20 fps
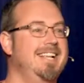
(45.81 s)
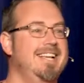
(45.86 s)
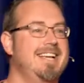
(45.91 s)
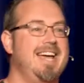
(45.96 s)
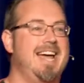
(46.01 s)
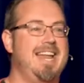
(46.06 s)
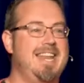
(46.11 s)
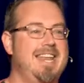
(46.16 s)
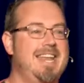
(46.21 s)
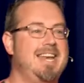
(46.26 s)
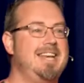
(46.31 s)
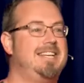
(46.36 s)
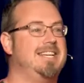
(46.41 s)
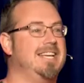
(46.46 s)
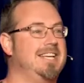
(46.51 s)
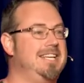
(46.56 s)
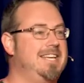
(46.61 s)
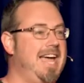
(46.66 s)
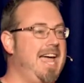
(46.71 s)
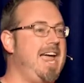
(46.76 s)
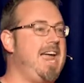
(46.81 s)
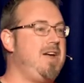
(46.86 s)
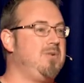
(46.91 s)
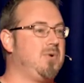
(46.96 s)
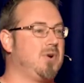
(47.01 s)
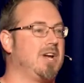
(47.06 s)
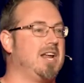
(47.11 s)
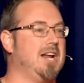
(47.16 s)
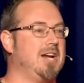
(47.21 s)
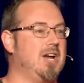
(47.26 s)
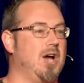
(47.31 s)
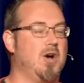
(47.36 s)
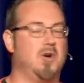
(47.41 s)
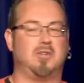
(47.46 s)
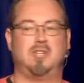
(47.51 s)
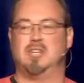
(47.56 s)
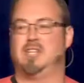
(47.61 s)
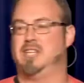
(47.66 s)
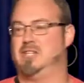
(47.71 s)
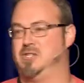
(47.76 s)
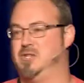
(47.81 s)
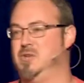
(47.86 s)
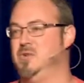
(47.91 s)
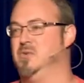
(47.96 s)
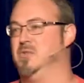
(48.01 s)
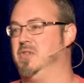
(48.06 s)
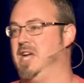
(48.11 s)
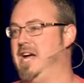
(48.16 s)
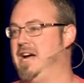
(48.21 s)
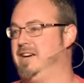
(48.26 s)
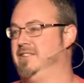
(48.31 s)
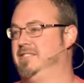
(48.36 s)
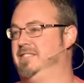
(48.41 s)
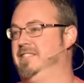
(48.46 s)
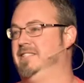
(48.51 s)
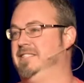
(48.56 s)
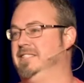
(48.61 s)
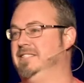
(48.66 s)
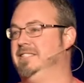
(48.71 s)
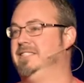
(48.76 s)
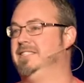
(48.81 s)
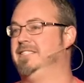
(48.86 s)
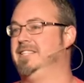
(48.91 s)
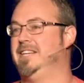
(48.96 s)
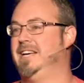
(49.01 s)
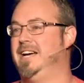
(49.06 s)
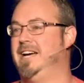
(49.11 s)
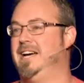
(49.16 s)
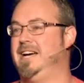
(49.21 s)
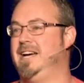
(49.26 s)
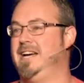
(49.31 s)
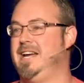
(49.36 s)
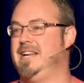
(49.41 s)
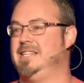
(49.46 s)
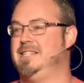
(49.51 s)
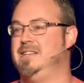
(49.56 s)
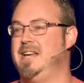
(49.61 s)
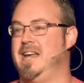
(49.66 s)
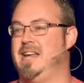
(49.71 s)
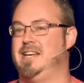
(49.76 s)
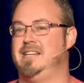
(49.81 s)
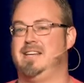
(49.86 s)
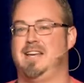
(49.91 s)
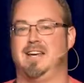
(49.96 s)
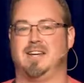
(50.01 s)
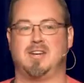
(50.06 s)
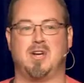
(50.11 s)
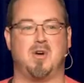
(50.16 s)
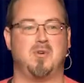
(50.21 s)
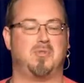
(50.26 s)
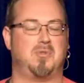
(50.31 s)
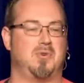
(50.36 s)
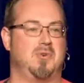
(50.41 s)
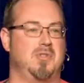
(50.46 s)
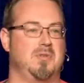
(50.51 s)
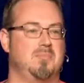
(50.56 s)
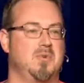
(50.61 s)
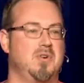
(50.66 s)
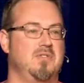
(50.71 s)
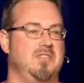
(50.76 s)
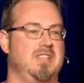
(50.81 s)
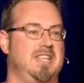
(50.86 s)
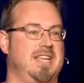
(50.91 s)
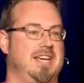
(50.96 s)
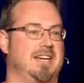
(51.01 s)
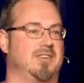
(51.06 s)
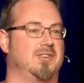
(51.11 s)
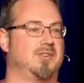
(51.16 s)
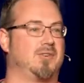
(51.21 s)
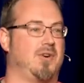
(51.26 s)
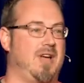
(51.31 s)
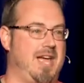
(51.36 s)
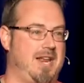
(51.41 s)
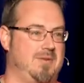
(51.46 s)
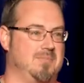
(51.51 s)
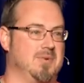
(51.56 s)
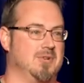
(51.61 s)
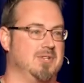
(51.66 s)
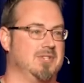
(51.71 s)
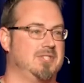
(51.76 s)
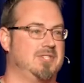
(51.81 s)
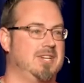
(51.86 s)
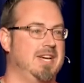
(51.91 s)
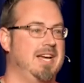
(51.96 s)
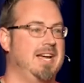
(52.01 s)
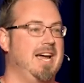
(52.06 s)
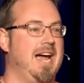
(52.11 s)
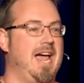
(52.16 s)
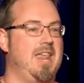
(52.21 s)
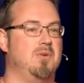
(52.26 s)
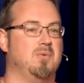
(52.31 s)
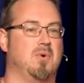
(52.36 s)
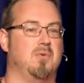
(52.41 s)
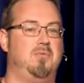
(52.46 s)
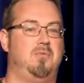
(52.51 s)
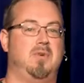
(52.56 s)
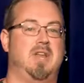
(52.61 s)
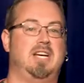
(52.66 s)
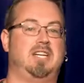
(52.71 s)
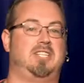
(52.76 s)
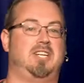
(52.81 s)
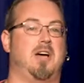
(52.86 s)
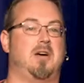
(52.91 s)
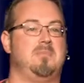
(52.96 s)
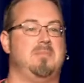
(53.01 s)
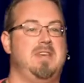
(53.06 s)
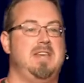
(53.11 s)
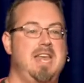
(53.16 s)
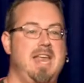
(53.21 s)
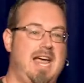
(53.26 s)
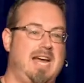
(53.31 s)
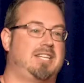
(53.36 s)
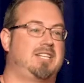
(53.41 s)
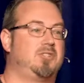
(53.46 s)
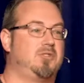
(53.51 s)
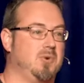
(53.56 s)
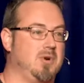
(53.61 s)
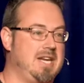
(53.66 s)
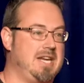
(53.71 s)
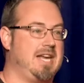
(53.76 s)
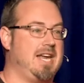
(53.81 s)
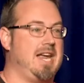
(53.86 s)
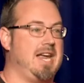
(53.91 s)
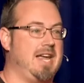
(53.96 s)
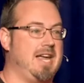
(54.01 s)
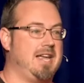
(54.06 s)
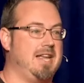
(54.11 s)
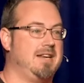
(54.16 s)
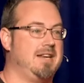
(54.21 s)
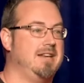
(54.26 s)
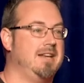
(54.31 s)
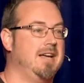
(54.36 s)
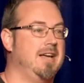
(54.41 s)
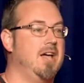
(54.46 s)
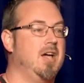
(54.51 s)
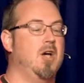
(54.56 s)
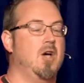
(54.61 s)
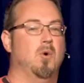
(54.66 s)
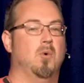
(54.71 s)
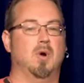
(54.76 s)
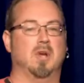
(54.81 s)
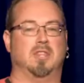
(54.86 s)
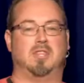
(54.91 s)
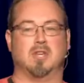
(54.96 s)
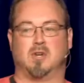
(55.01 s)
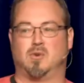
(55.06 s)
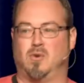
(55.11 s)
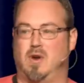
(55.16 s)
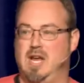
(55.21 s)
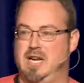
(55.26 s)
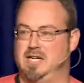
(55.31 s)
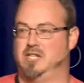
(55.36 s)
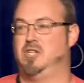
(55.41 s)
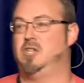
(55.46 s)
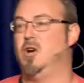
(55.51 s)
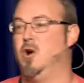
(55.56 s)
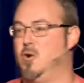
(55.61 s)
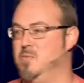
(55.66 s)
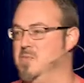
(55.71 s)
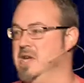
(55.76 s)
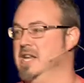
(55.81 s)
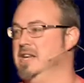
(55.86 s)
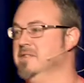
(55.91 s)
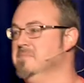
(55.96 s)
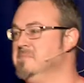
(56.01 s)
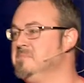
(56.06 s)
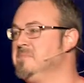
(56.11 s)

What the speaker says: And then today, we're going to go to the 2000s and go through the movie The Incredibles. And then we'll finish up next weekend with The Greatest Showman.